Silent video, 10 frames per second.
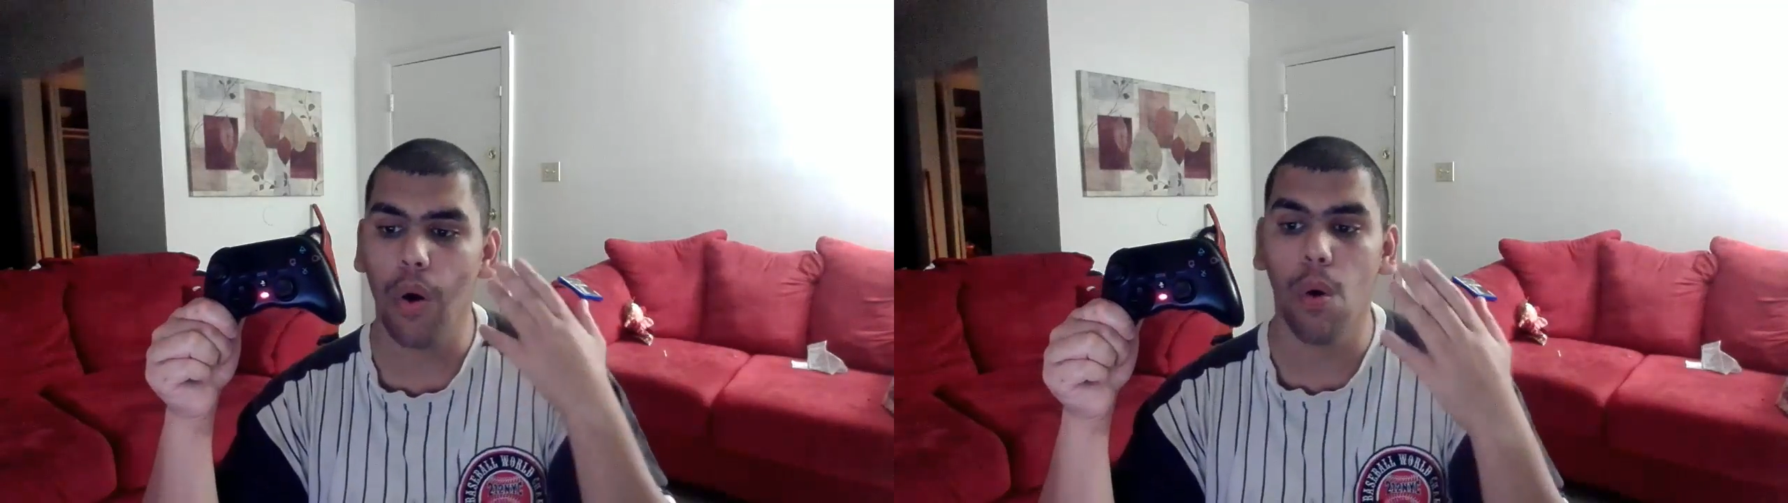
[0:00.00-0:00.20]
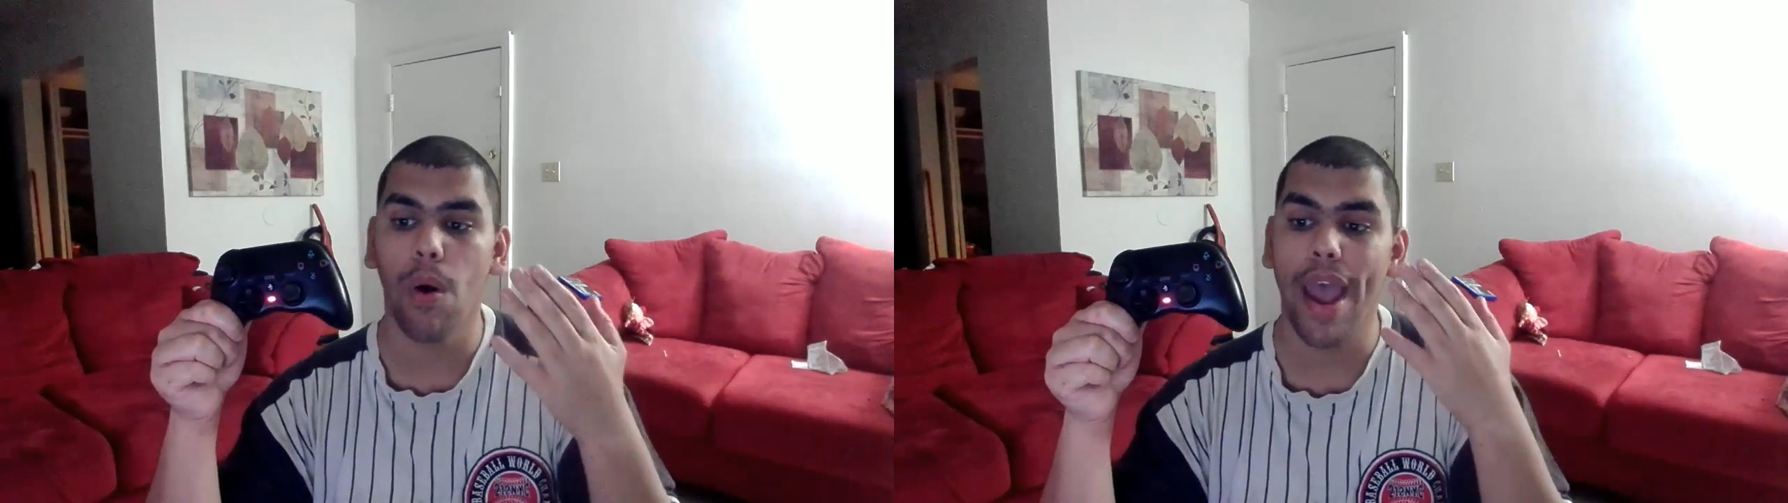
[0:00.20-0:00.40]

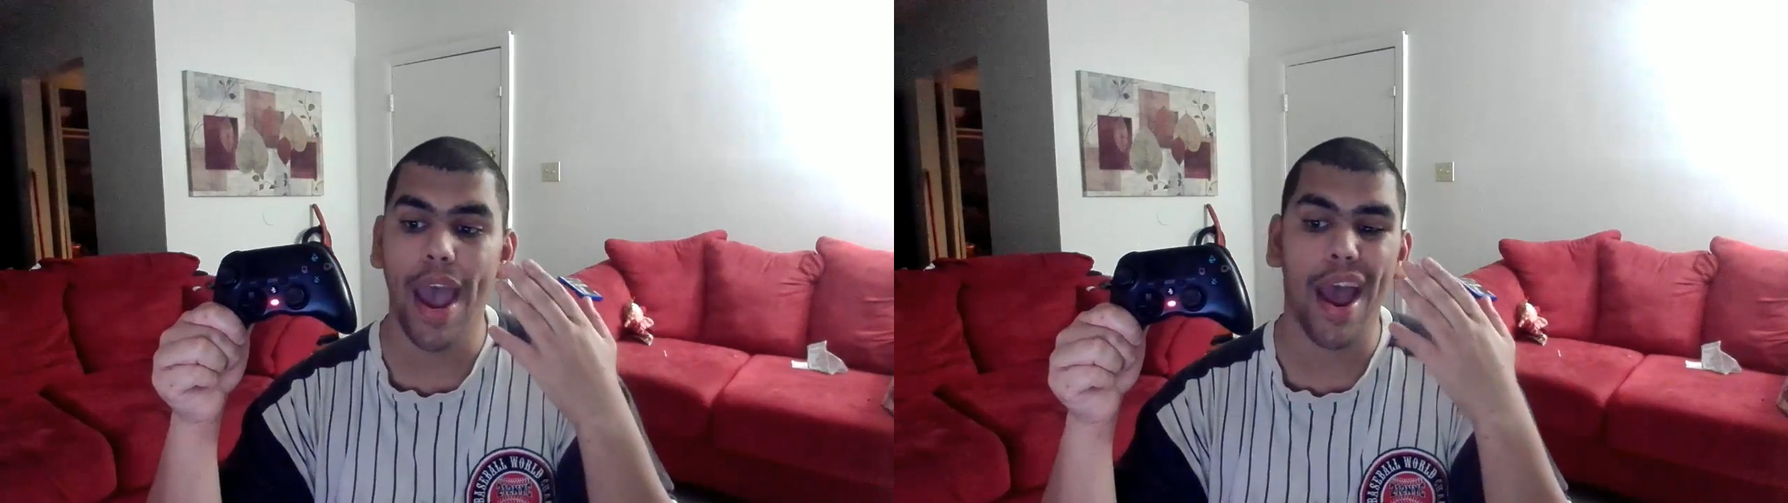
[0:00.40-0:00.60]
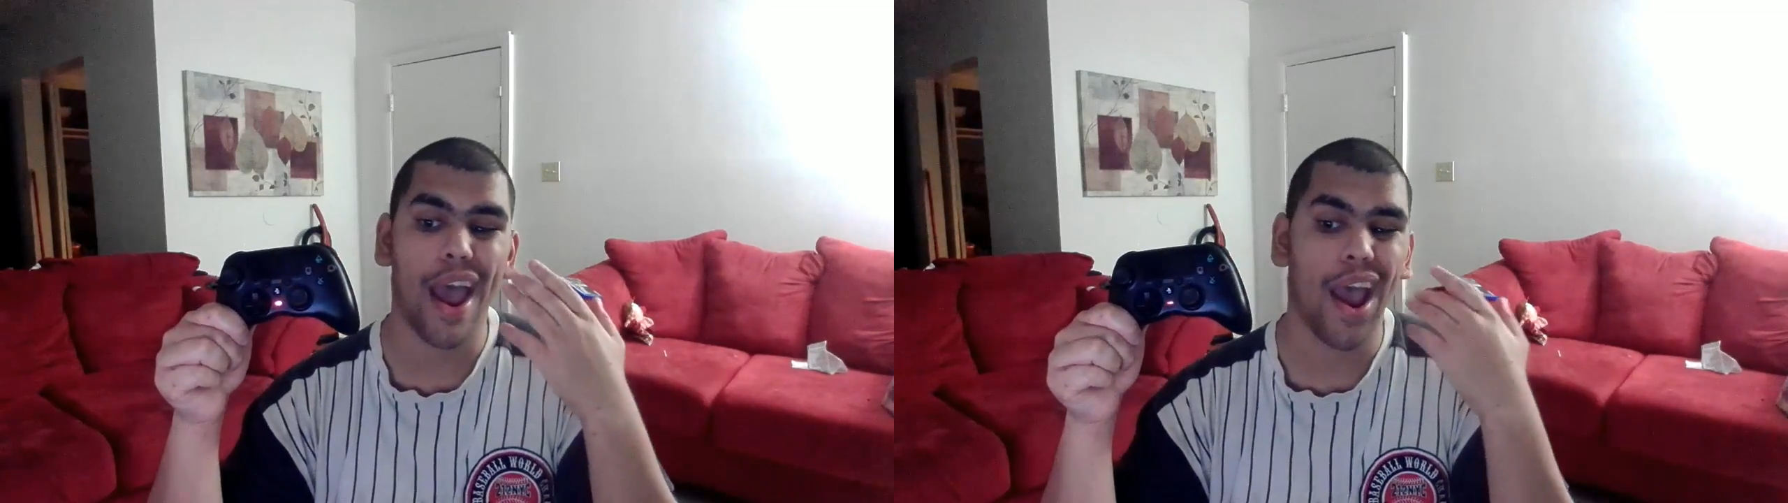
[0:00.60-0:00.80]

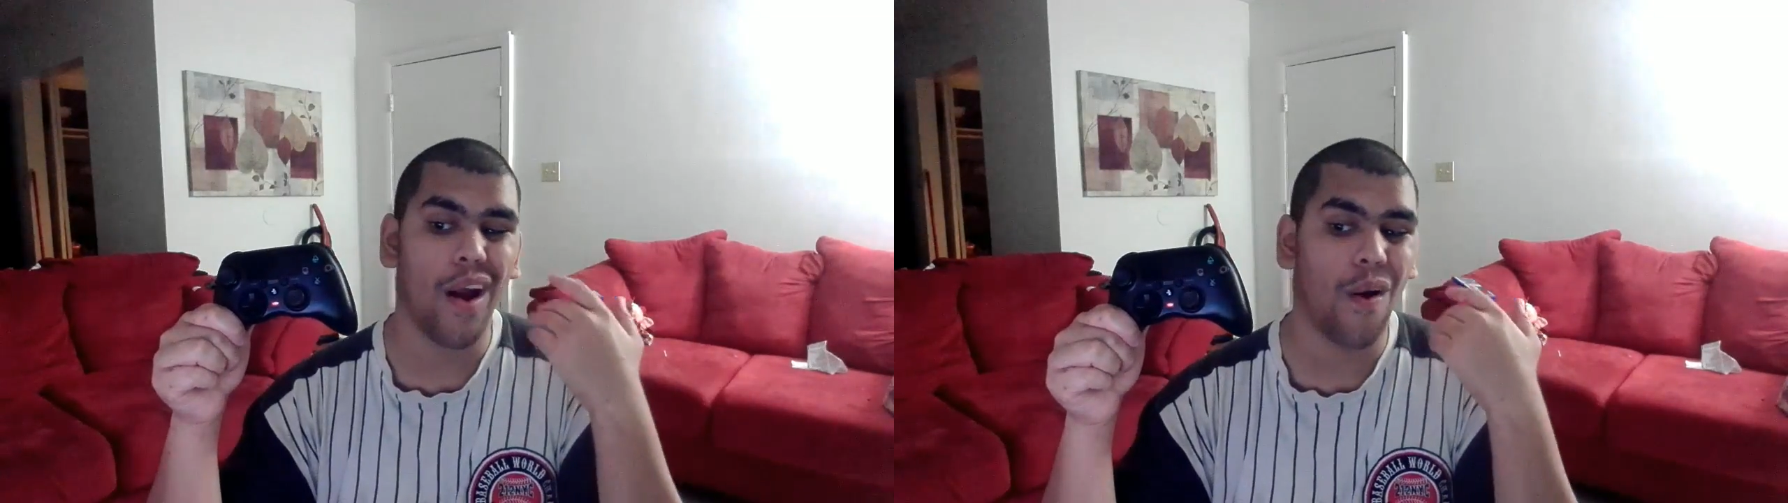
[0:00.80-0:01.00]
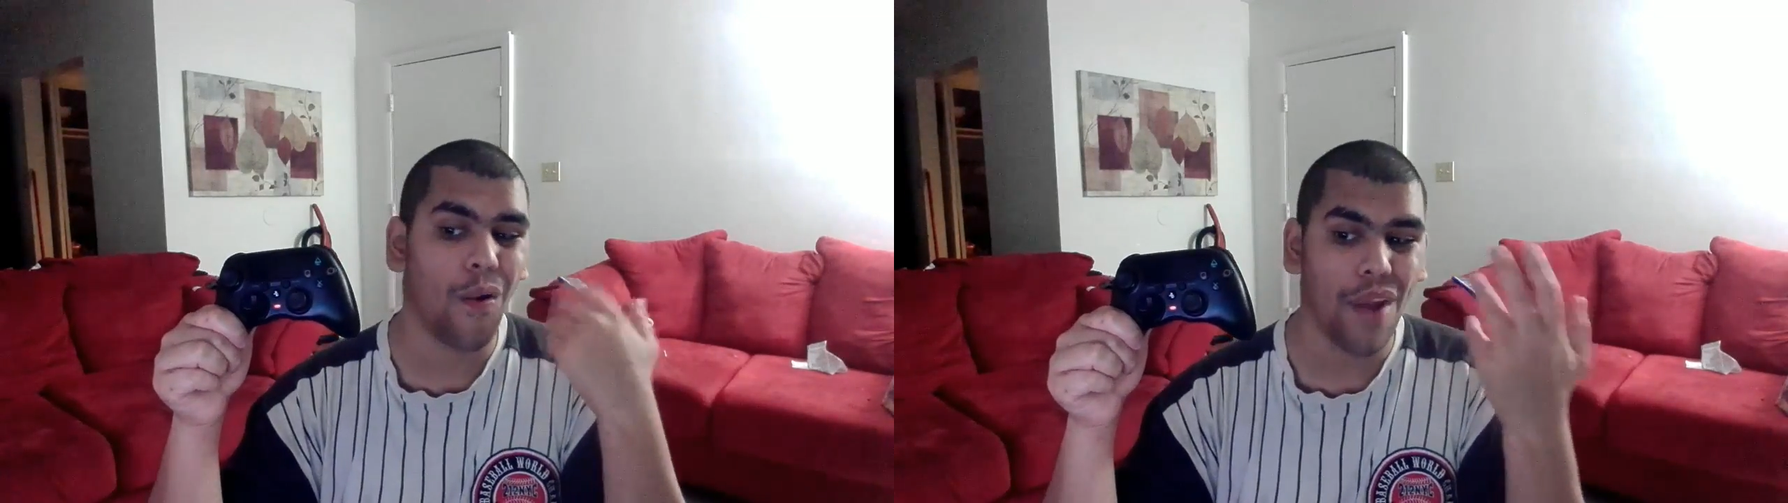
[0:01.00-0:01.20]

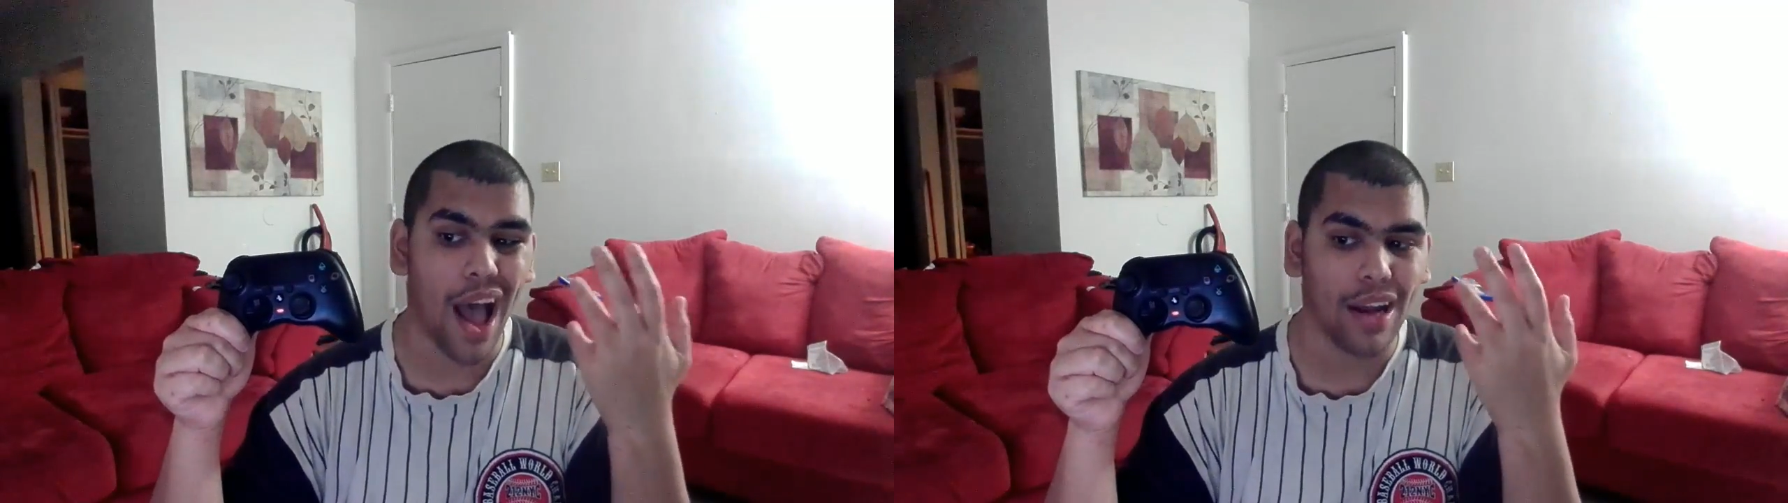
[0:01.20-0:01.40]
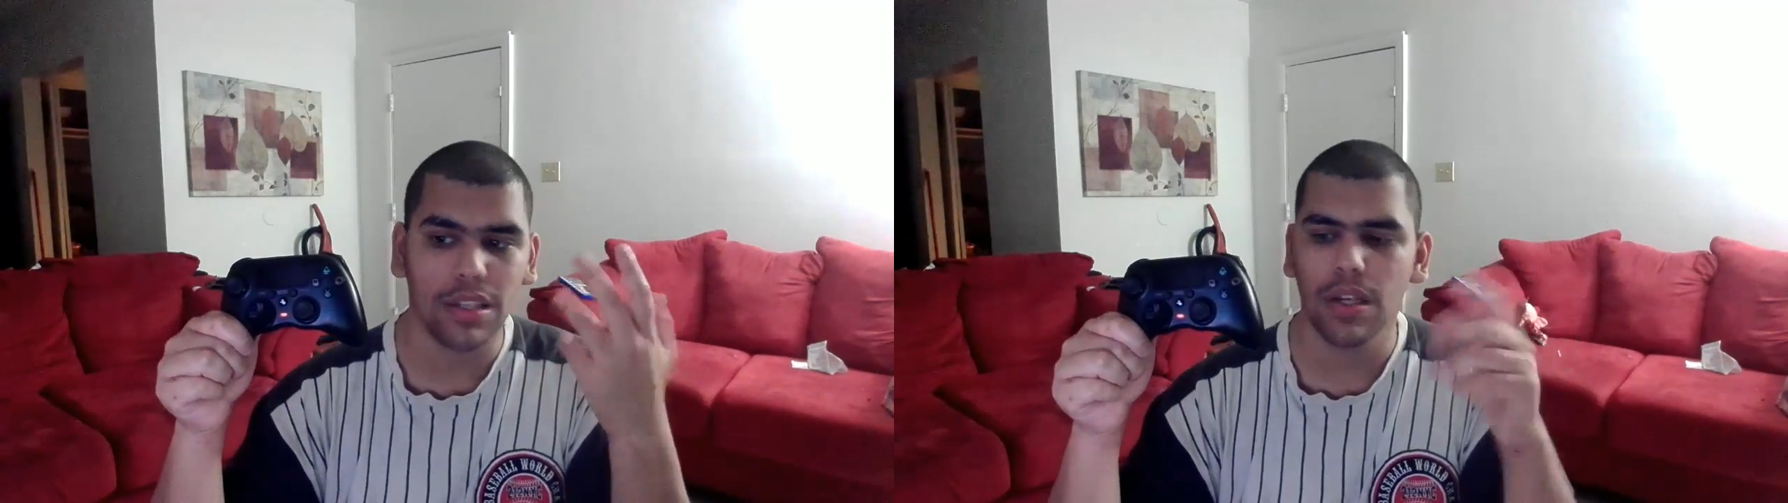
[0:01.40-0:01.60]
or
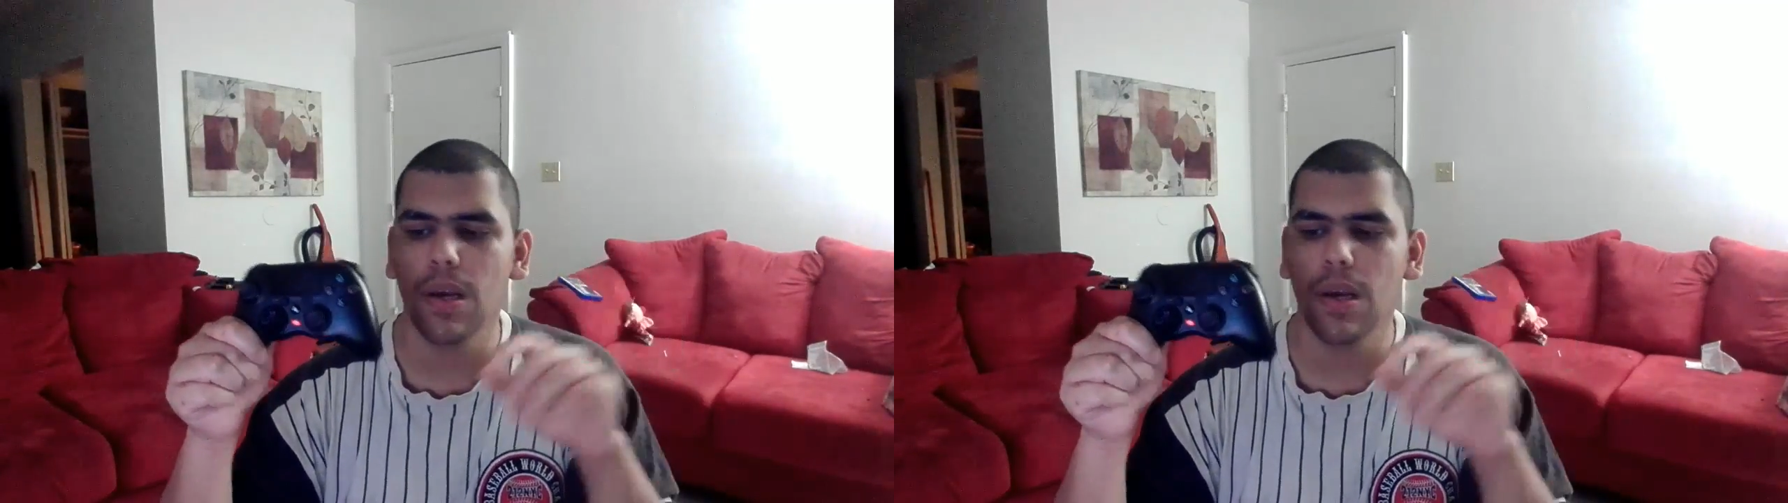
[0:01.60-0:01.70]
not.